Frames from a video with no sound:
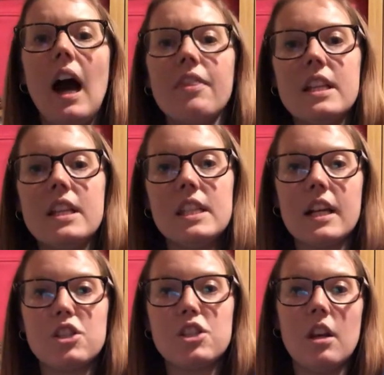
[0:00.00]
And then
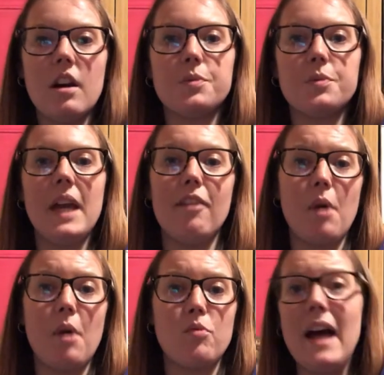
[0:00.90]
second to last, we have
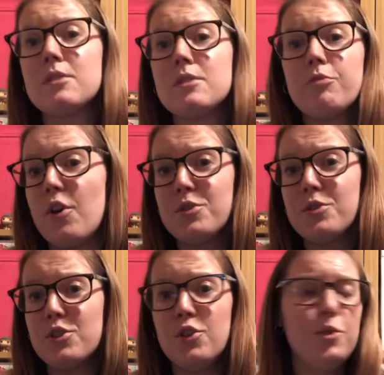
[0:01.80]
my random
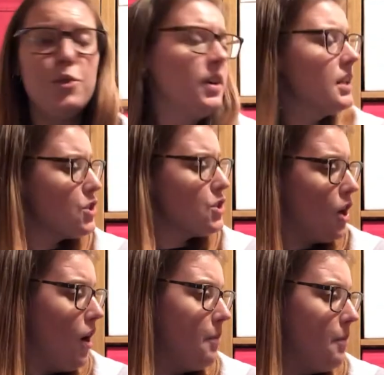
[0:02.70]
Frozen Two
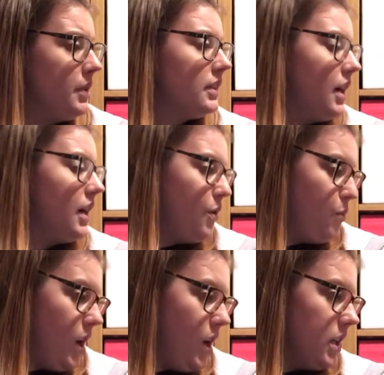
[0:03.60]
charm
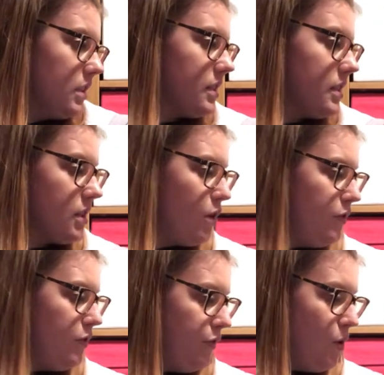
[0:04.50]
one.
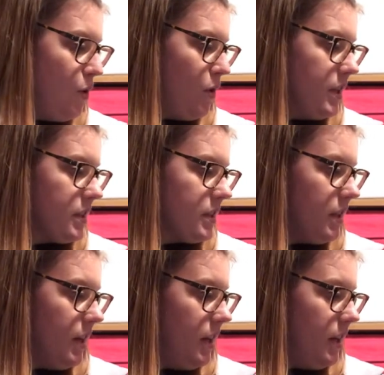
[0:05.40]
So four is
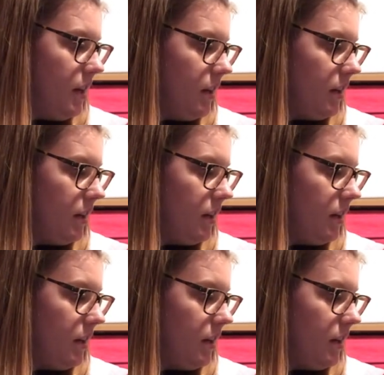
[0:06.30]
here.